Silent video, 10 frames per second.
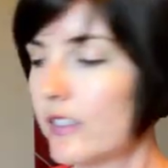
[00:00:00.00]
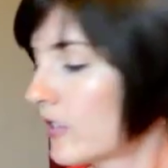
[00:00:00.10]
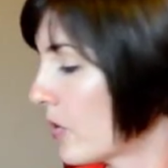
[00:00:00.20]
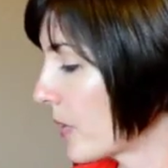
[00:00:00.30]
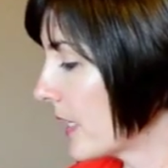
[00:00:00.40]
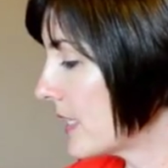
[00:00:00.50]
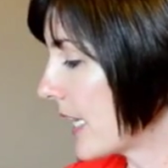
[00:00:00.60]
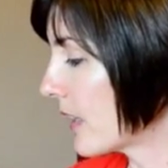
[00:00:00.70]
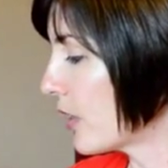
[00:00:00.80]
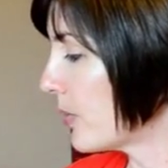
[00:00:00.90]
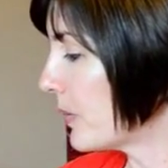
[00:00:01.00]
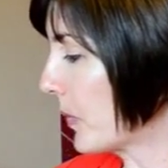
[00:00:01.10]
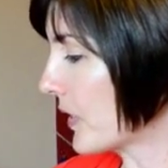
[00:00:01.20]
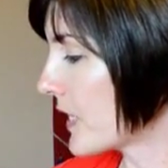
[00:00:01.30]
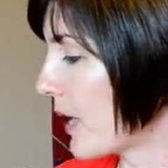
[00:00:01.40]
So we're going to take a little bit
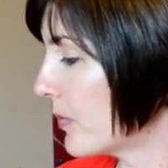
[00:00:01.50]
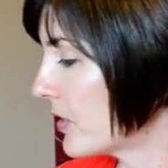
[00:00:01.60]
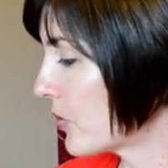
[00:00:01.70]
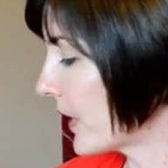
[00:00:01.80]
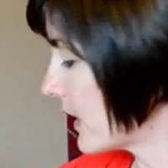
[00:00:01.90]
more time once we